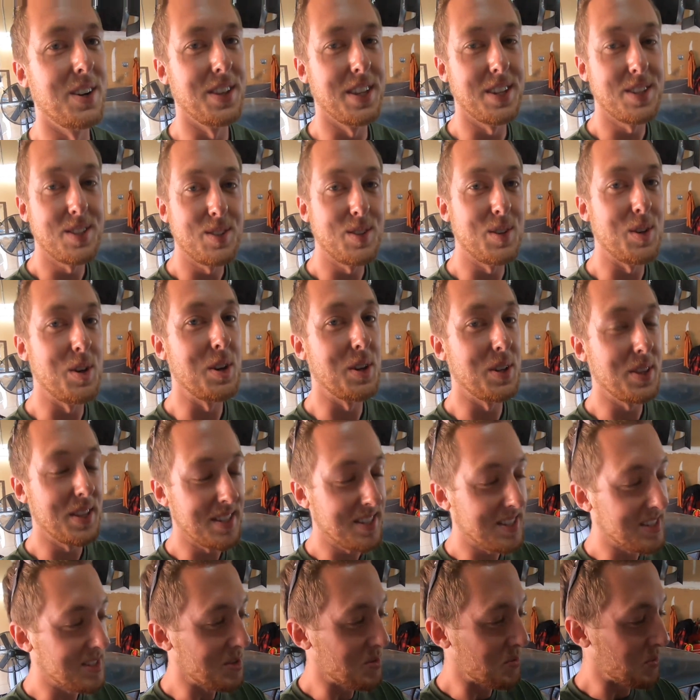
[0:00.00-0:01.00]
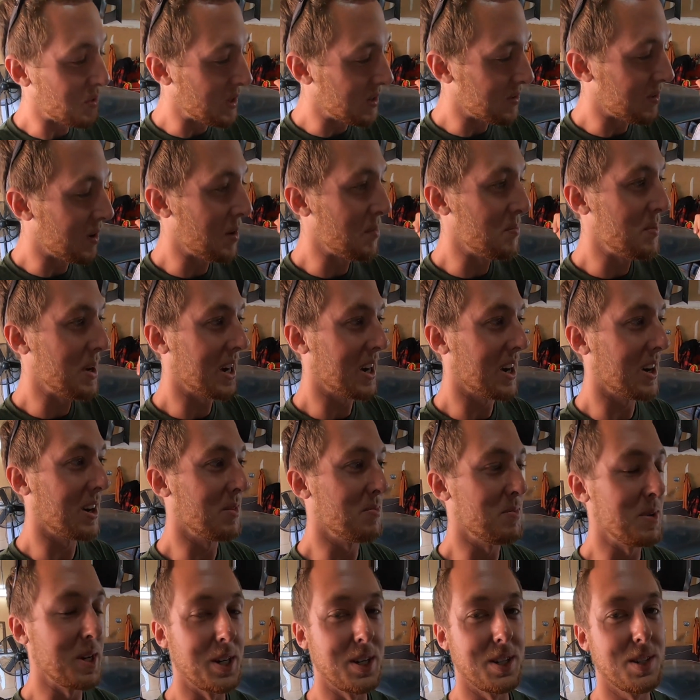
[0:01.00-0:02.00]
and this is one of our bigger
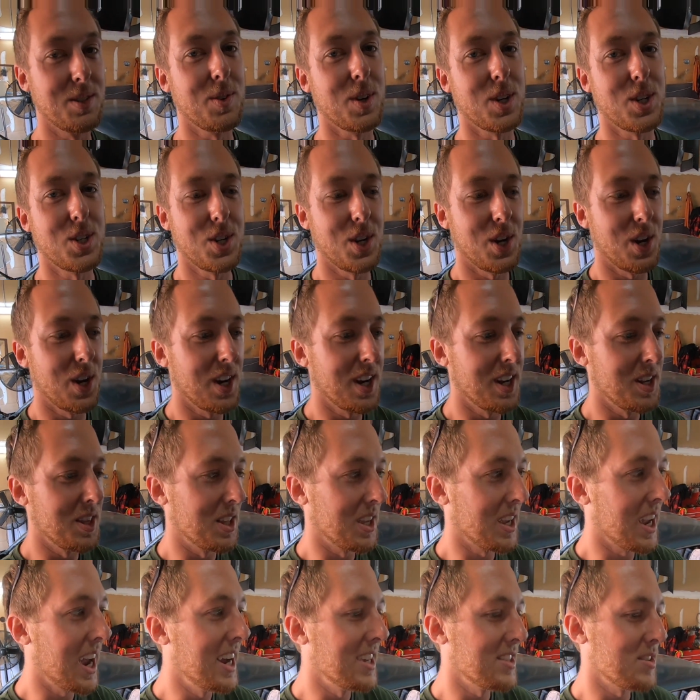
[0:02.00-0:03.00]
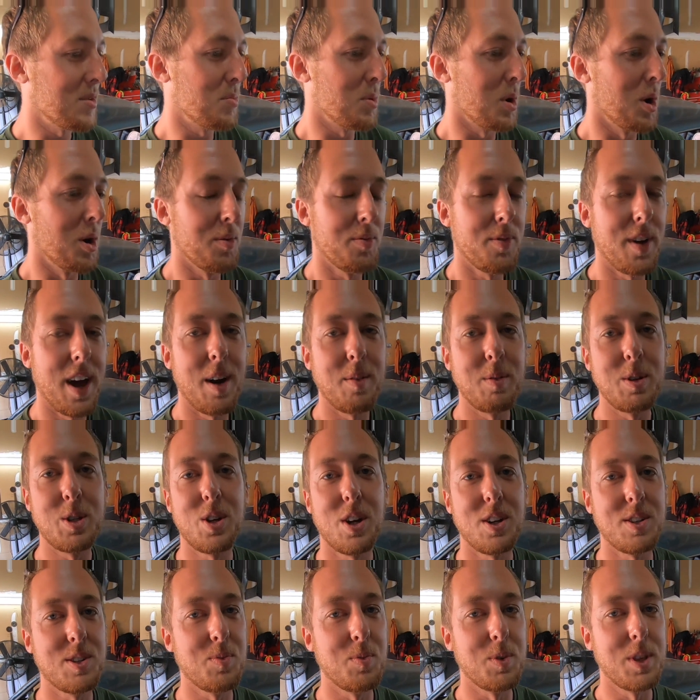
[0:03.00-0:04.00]
builds for sure, and the guys at ProFab, we
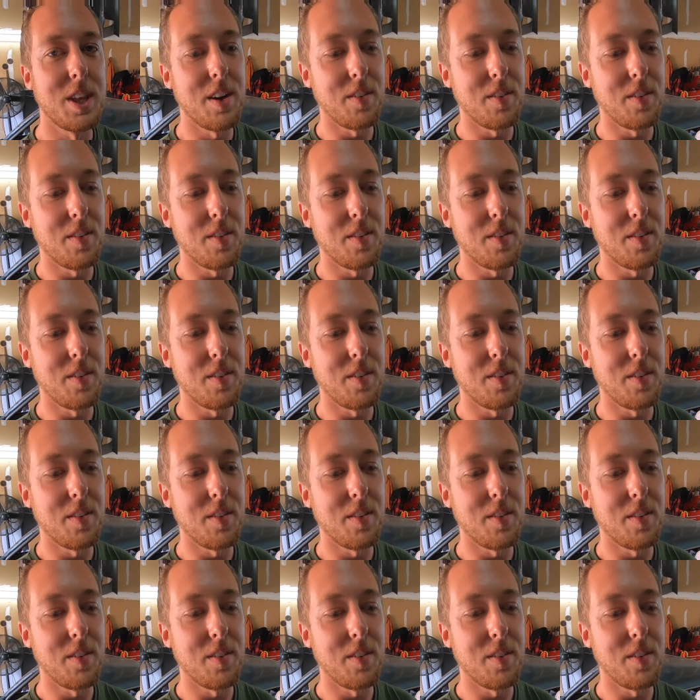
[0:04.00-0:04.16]
trust them with